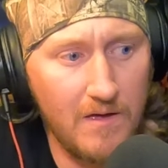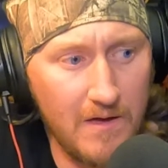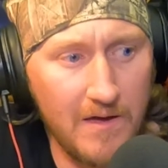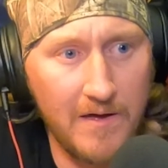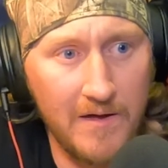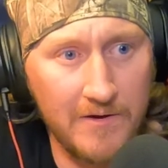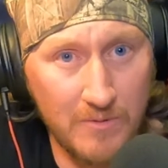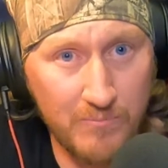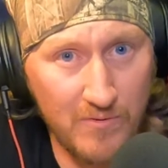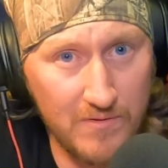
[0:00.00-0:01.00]
and
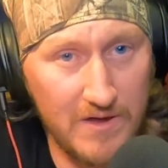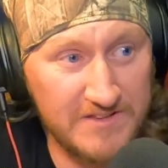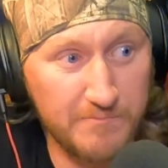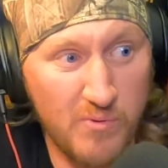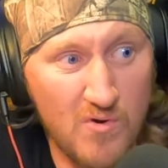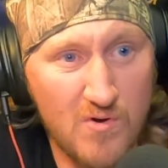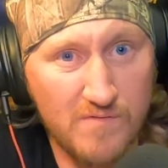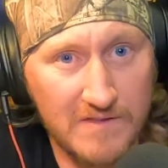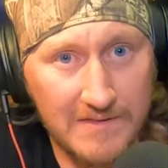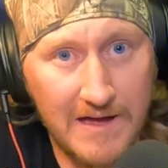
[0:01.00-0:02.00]
it's
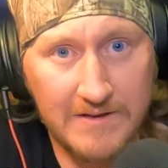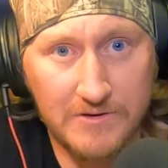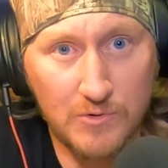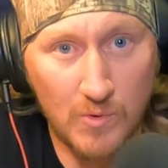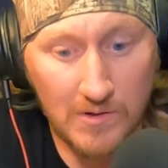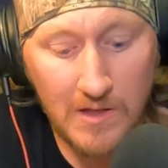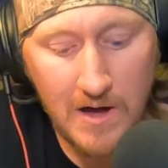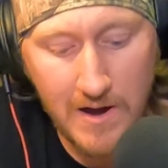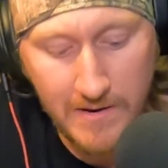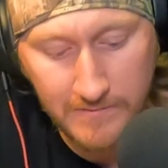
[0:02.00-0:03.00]
proven that you were
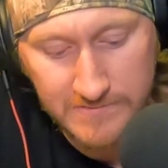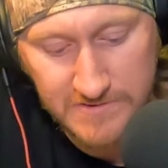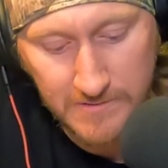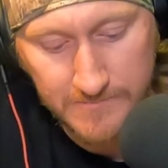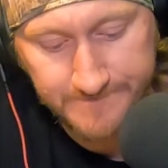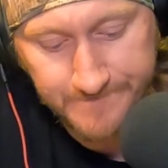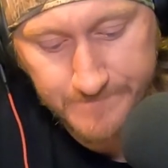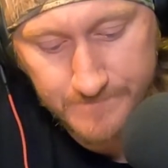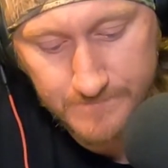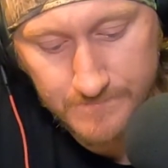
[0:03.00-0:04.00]
lying. So,
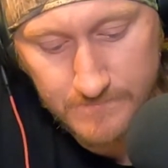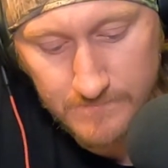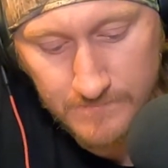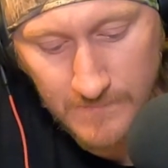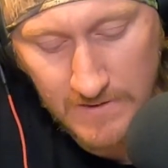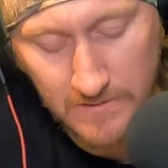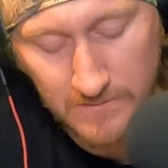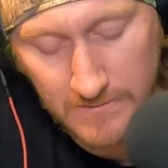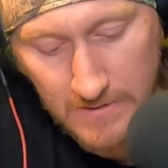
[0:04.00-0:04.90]
you know,